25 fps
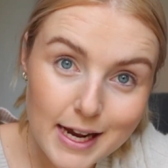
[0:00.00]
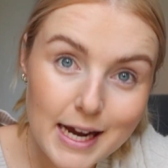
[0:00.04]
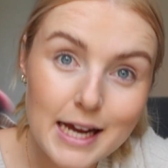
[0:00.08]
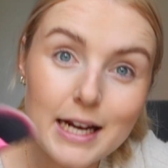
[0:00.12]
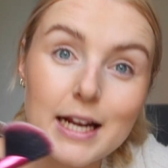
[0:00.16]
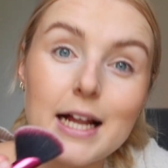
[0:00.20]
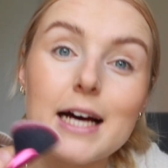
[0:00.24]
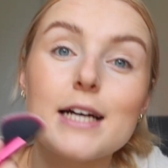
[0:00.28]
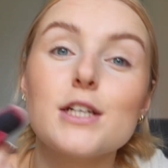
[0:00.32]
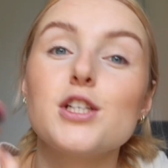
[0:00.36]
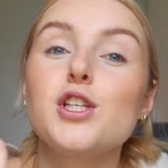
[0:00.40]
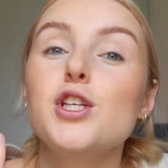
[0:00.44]

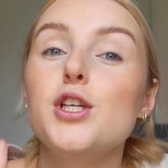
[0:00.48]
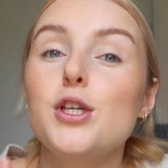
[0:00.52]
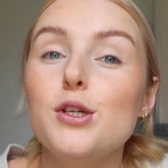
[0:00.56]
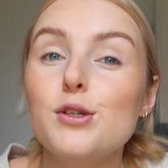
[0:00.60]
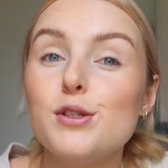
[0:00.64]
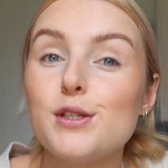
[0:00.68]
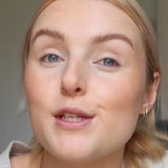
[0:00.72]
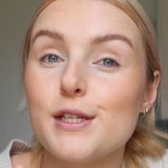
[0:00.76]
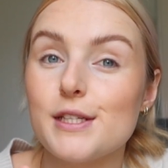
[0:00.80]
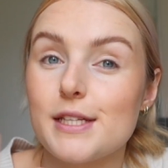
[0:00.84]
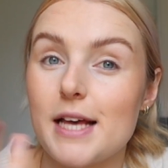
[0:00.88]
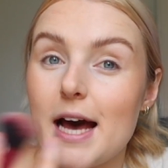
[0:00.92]
And I'll actually
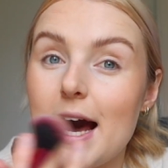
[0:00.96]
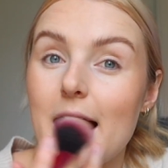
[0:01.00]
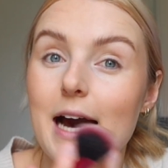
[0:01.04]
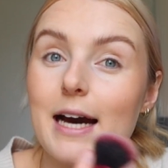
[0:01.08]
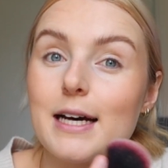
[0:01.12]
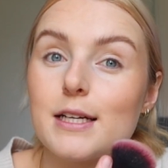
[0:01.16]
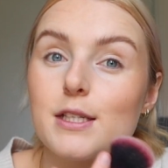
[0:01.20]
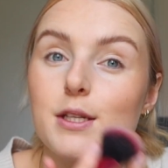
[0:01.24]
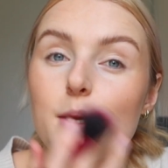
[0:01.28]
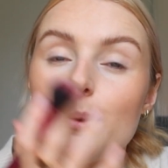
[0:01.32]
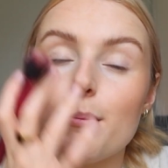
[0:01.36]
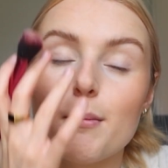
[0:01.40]
use this
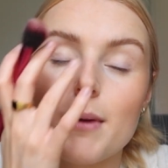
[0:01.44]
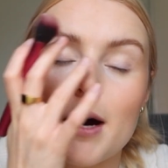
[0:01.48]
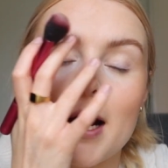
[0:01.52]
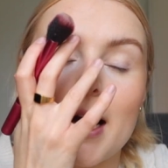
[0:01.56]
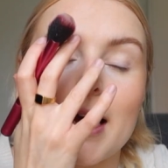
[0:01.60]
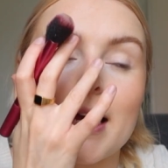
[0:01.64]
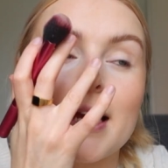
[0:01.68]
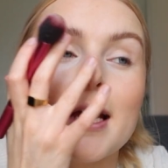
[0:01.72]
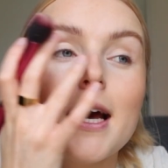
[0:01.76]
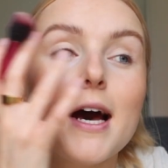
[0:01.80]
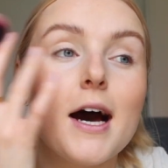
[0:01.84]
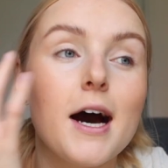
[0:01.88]
as
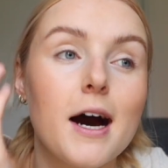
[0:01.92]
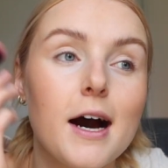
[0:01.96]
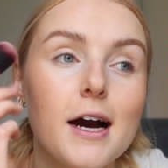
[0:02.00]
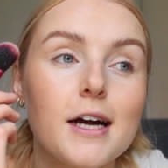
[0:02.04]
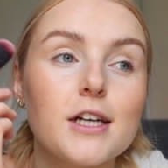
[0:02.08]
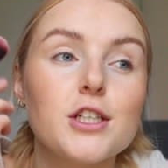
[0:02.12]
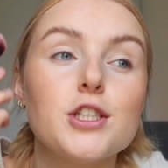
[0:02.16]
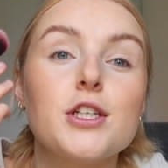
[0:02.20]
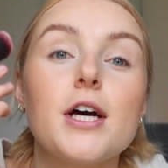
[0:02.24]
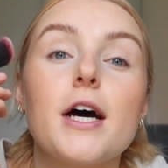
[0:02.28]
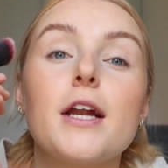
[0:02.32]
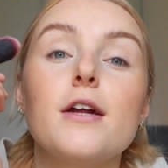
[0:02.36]
my
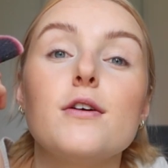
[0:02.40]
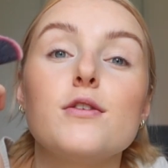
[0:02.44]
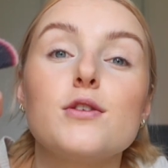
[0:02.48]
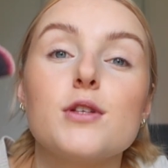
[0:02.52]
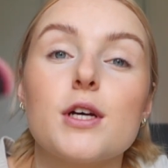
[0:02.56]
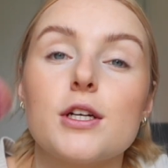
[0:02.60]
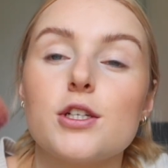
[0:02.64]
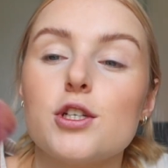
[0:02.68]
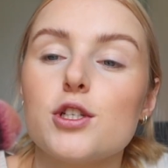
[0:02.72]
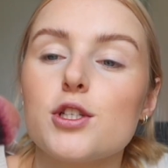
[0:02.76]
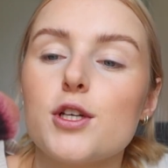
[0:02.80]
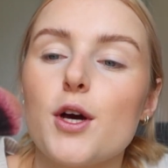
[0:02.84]
eyeshadow,
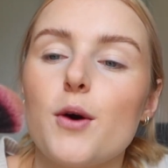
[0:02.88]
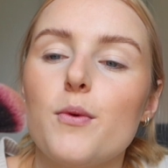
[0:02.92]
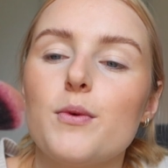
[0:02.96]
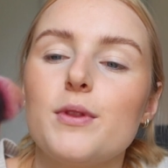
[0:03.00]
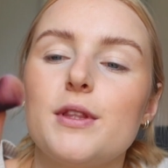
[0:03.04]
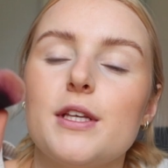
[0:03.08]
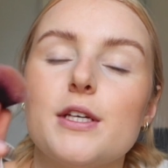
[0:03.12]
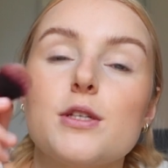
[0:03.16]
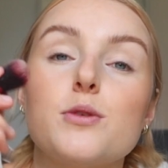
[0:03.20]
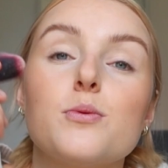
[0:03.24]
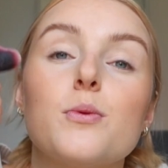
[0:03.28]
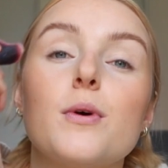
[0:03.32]
so I'll just go
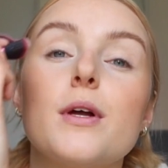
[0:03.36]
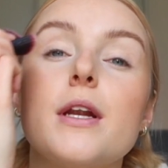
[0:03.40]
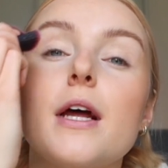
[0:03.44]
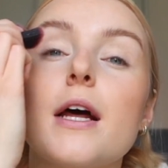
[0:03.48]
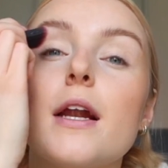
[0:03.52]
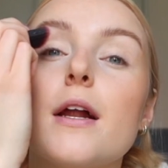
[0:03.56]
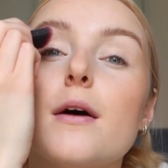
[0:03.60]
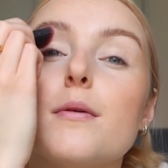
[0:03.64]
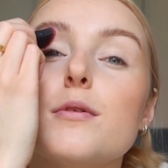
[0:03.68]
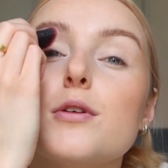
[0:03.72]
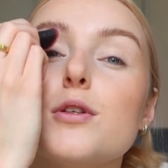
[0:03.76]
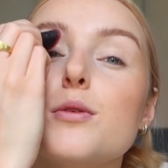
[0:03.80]
with this one
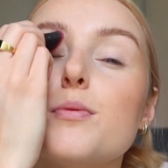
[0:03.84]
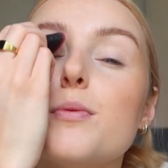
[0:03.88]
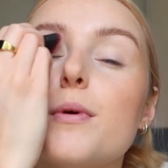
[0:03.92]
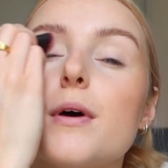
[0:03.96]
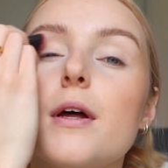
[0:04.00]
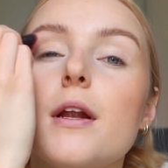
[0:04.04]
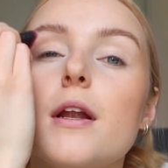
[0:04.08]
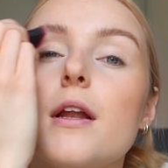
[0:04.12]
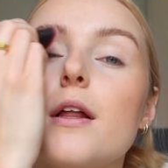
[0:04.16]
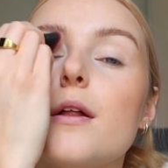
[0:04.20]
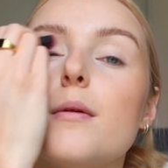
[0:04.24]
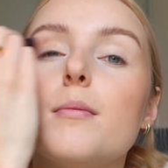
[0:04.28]
and I'll just
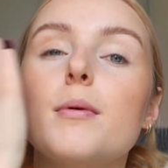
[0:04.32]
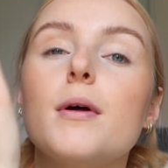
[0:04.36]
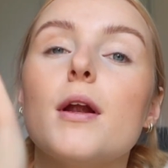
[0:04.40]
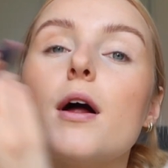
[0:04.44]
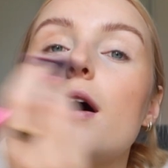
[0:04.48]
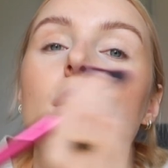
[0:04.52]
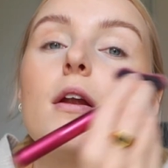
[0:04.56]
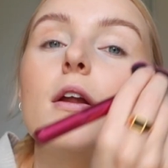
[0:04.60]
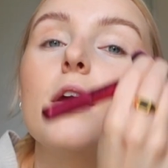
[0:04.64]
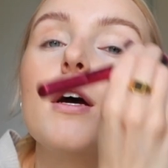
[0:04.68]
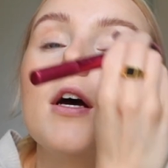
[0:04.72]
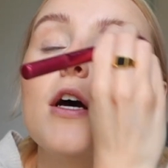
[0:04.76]
put a little bit
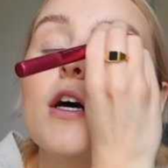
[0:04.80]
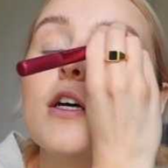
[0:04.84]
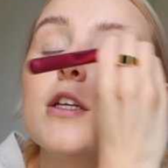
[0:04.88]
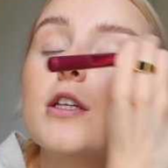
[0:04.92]
on.